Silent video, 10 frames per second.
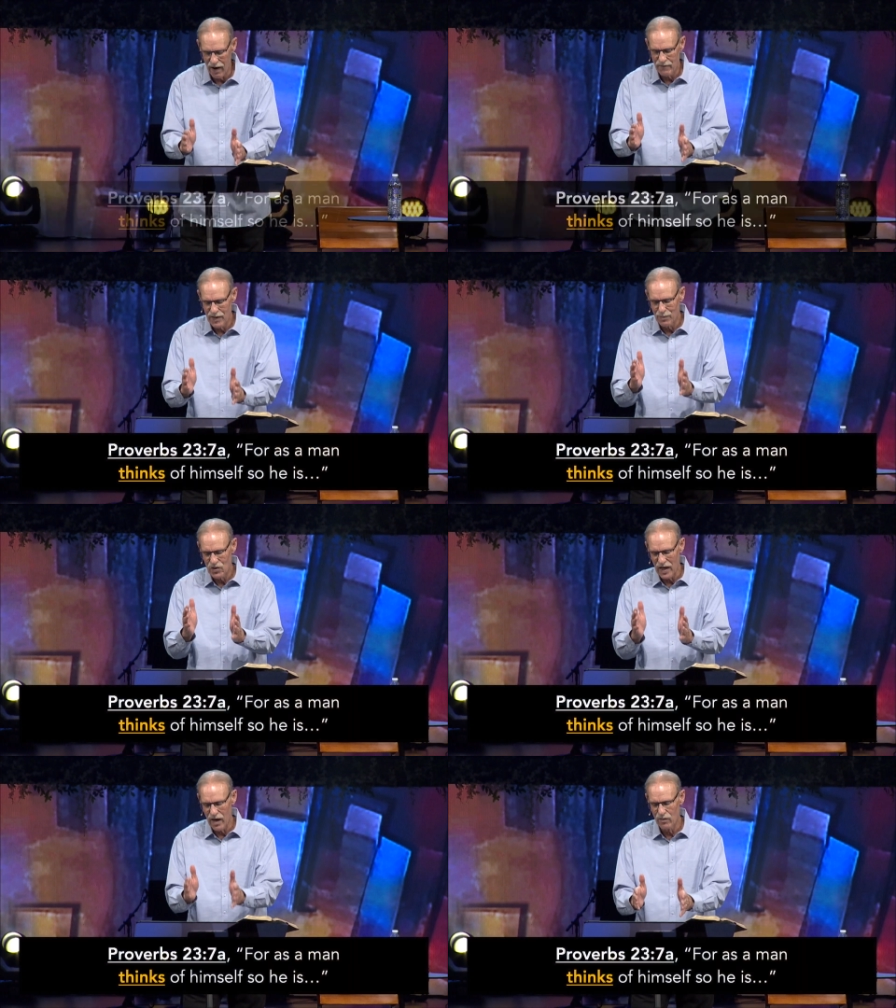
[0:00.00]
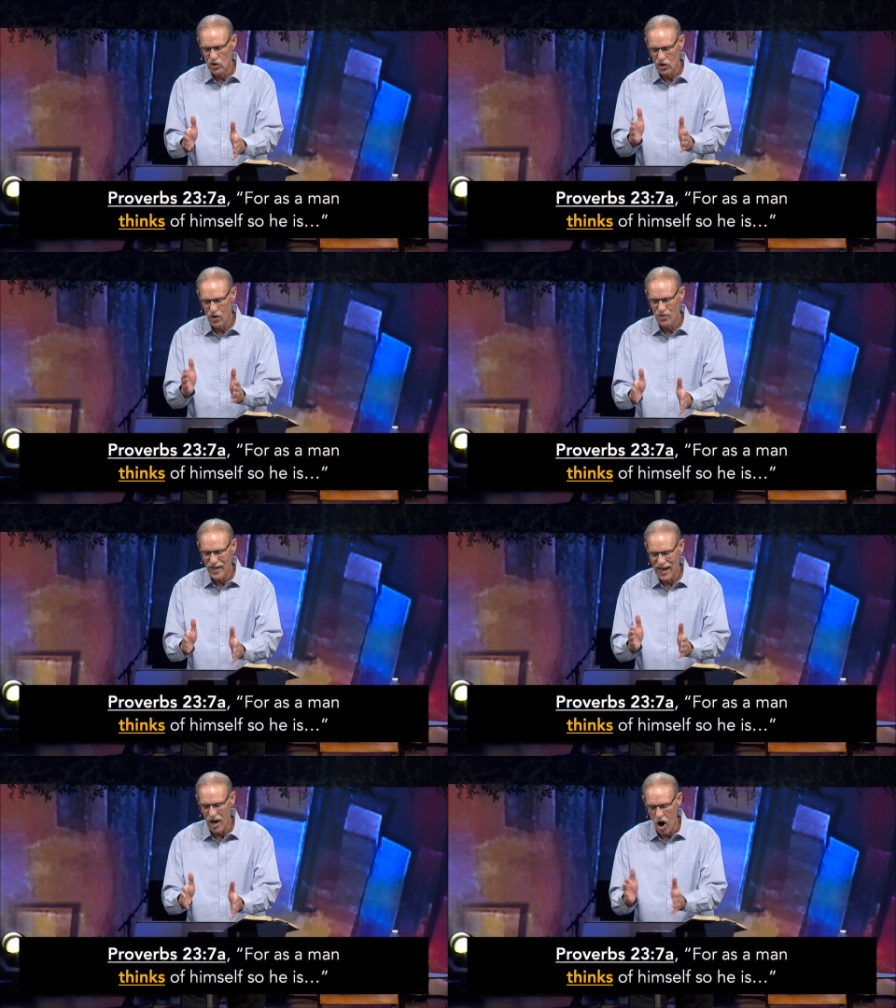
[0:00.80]
of themselves, so
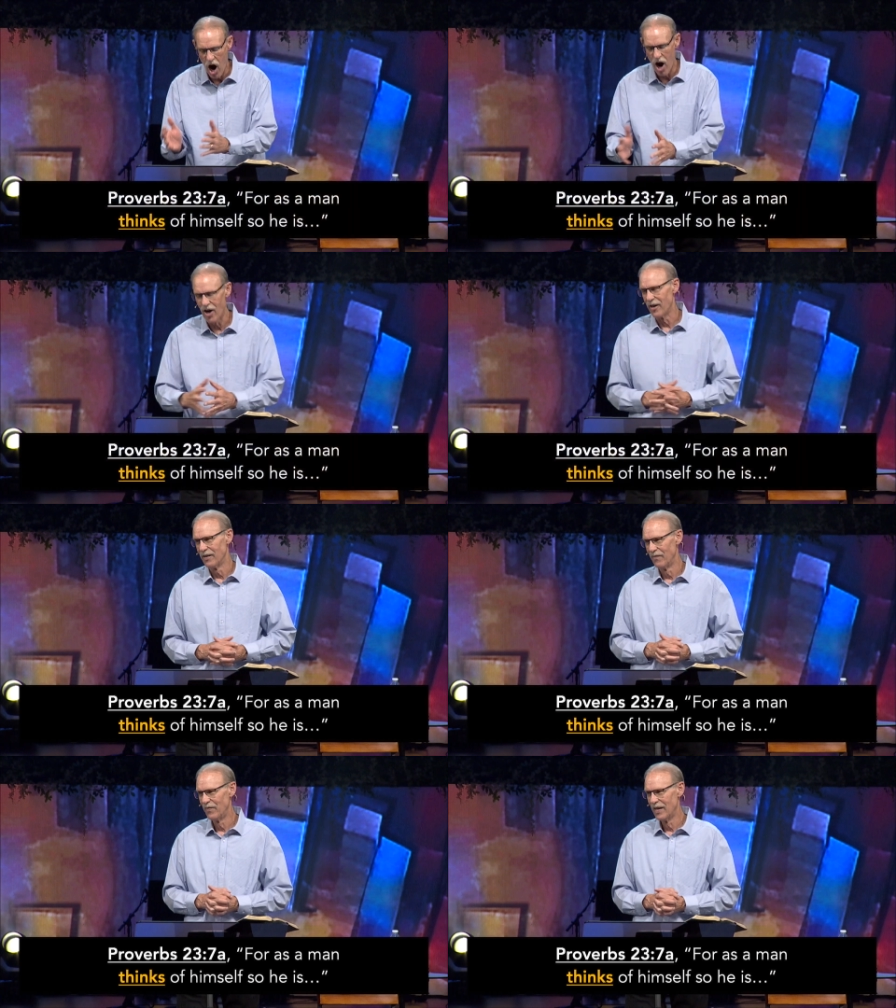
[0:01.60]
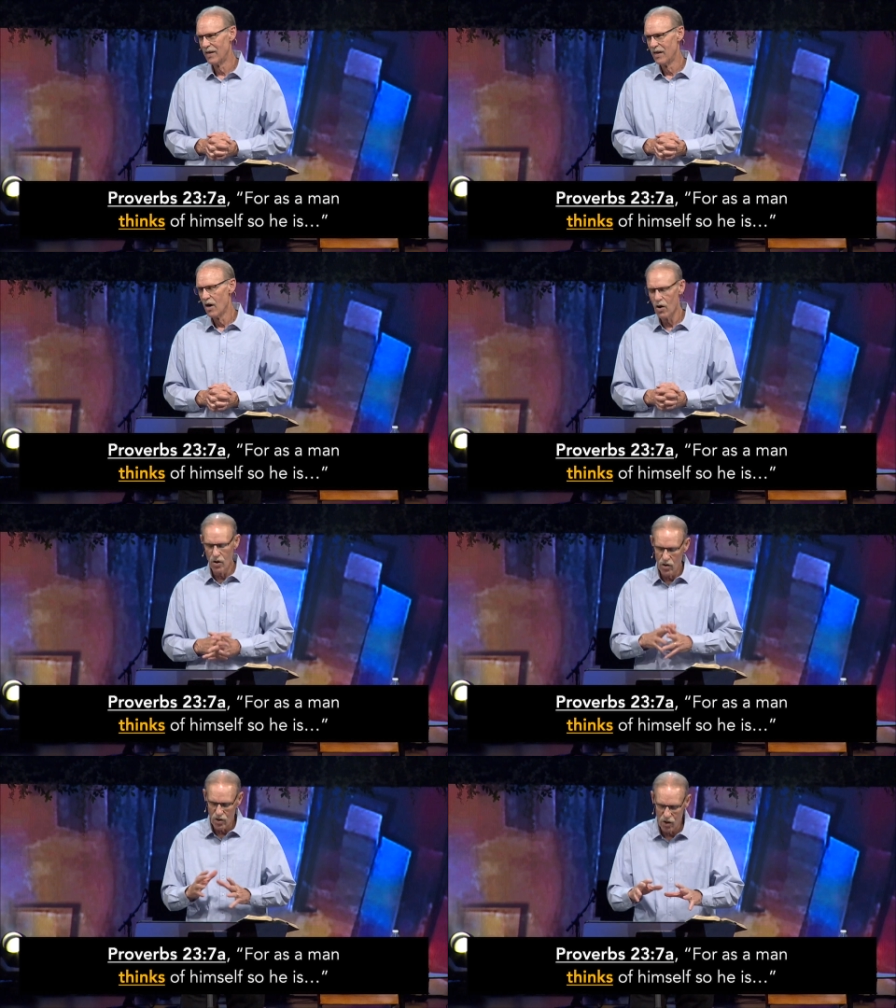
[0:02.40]
they are.
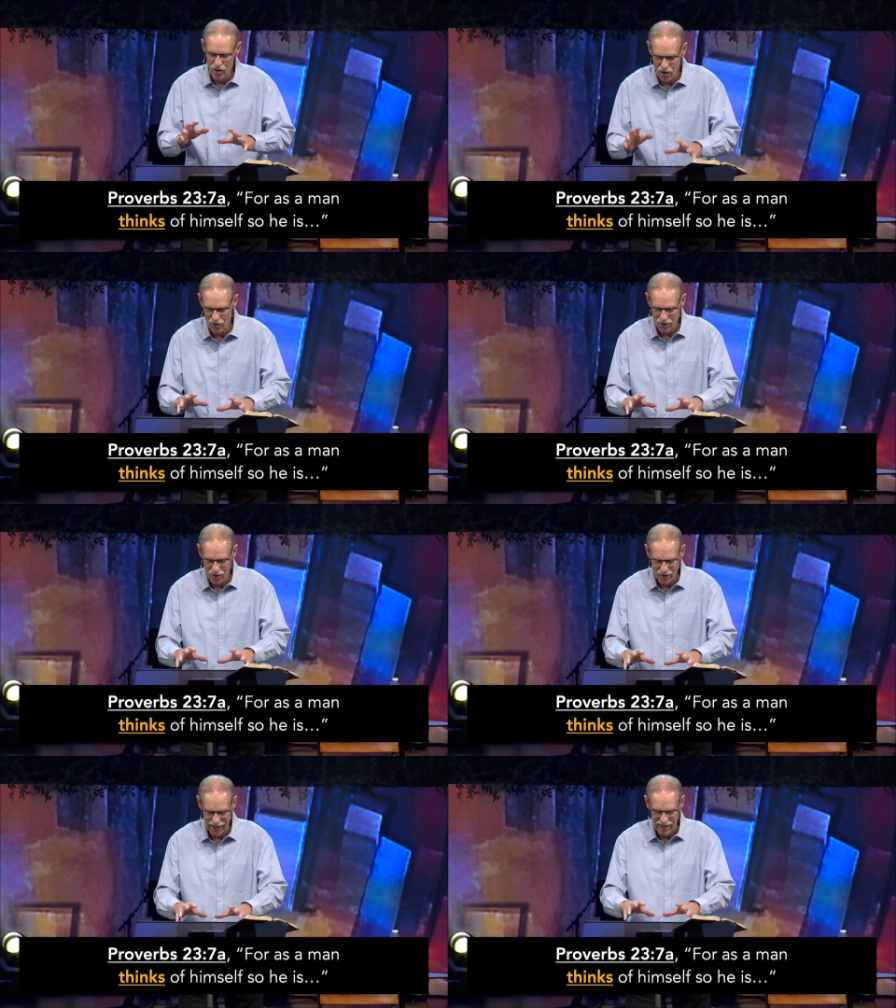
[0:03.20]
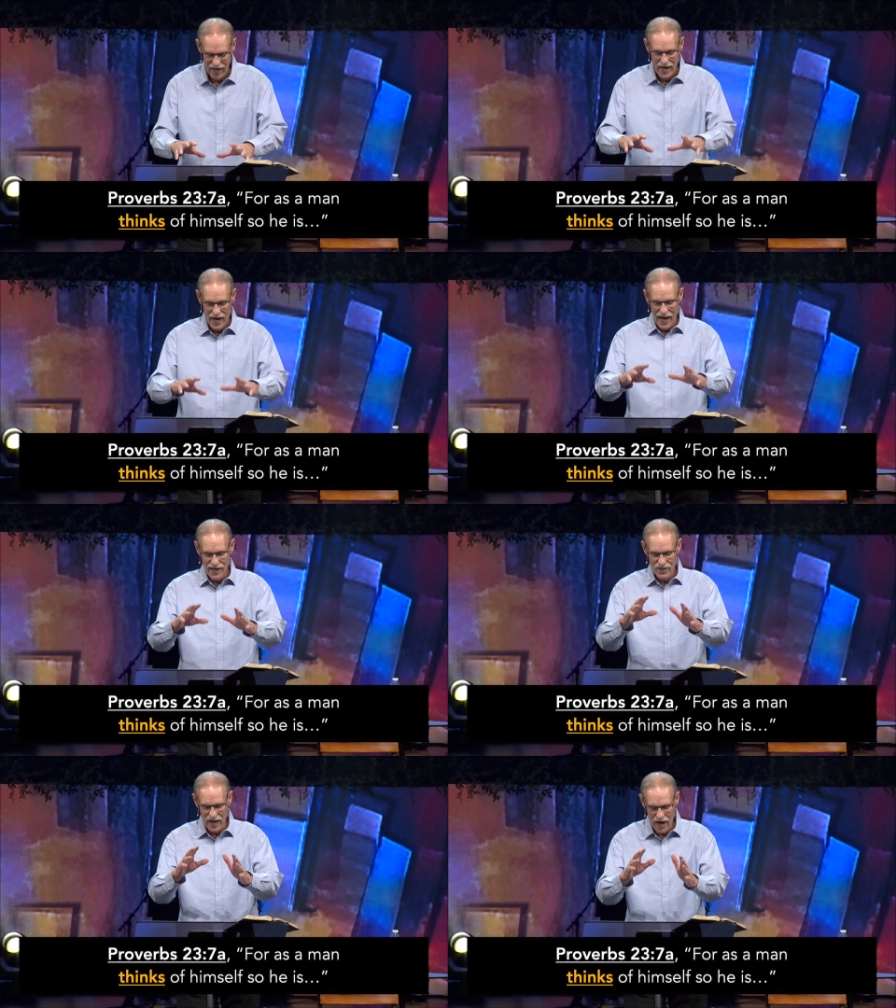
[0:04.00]
Hold, hold, hold it.
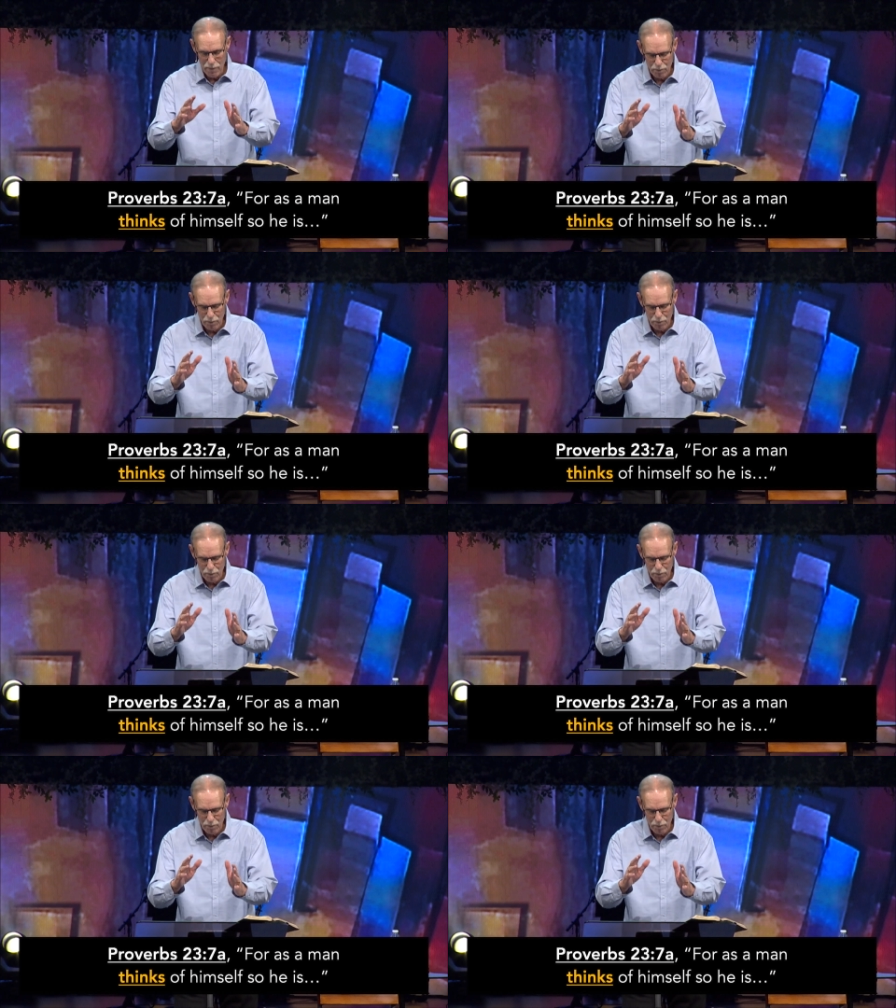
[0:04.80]
As a